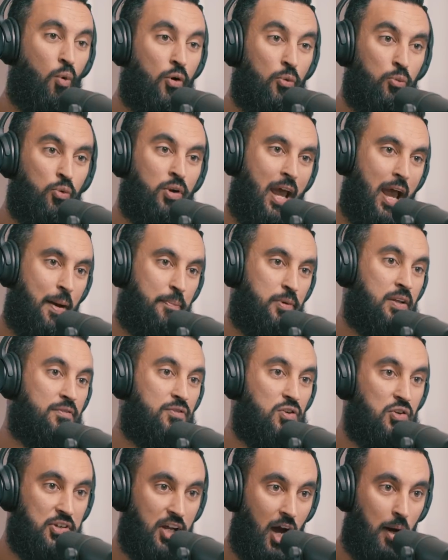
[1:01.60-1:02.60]
what would happen
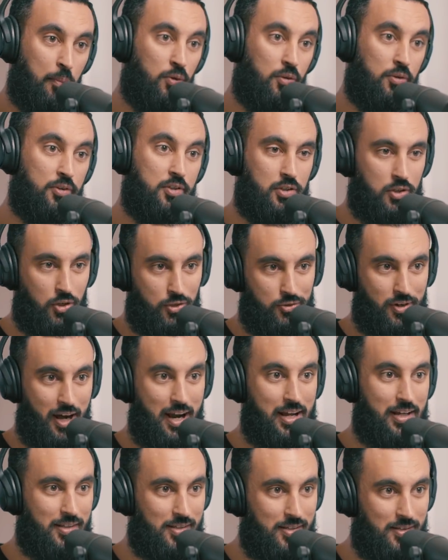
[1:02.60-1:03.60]
if you doubled your
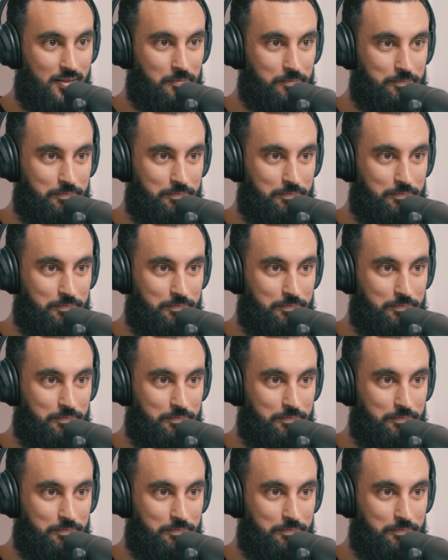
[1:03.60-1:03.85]
rates?